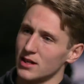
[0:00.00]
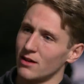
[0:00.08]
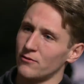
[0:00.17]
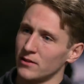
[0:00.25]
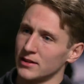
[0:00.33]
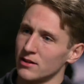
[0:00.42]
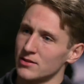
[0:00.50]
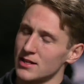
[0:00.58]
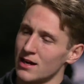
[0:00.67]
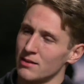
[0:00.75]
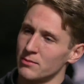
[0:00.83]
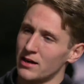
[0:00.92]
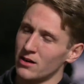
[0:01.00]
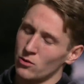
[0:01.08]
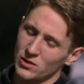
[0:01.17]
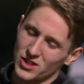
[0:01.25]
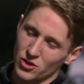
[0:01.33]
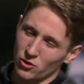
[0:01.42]
tough on the outside, but I know
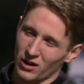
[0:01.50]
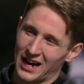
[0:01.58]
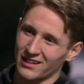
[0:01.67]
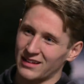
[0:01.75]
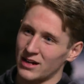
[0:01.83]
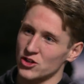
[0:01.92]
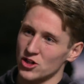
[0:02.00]
once you crack that